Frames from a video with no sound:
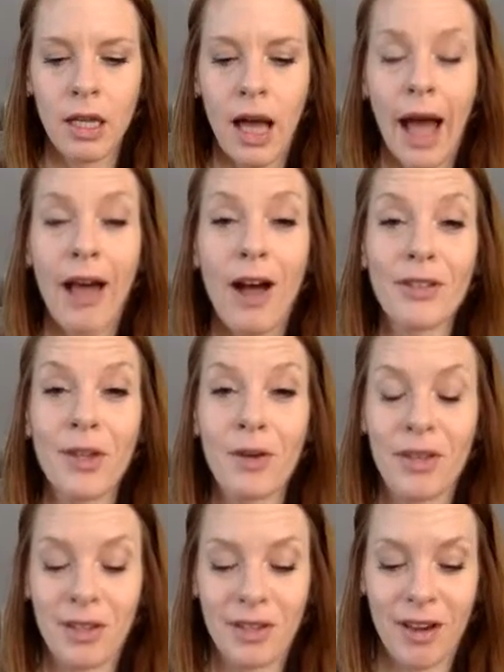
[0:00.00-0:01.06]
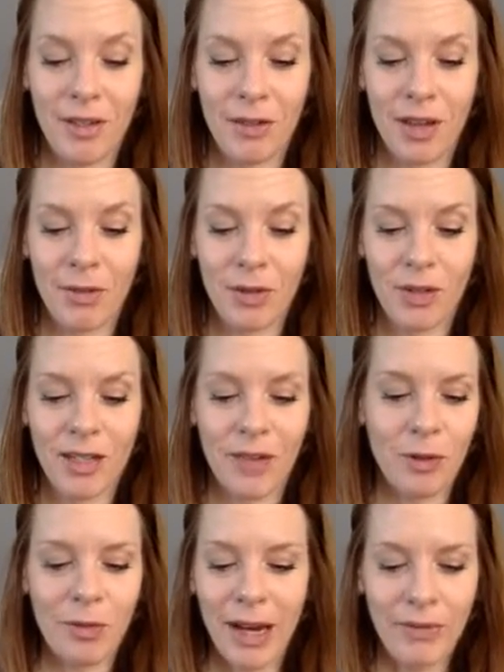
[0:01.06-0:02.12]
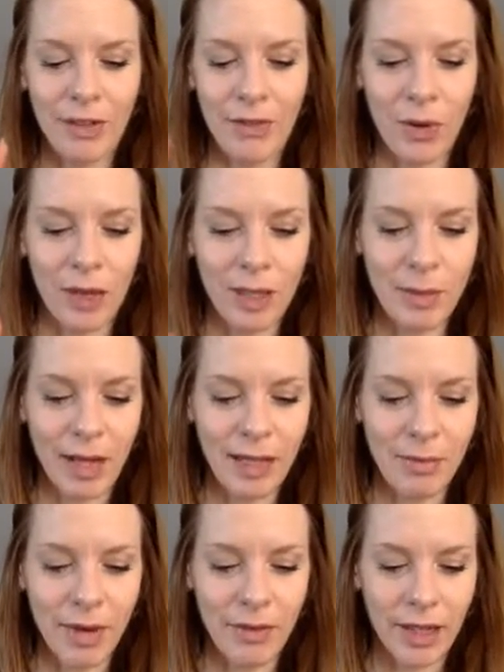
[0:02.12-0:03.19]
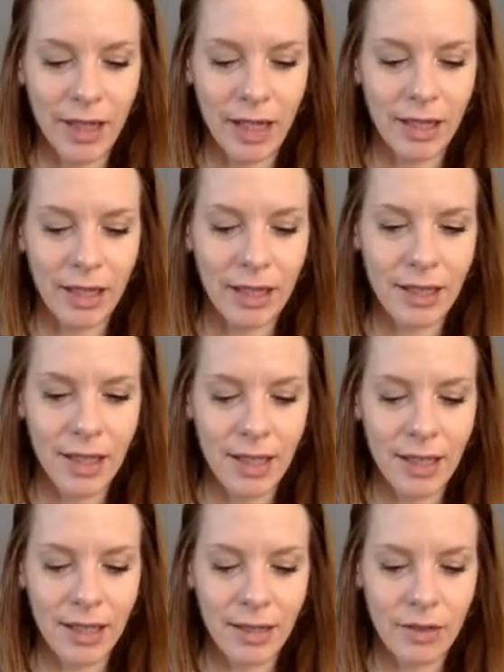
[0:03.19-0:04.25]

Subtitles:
There's another thing I'm doing this afternoon, but I have to focus because I'm never going to get to this.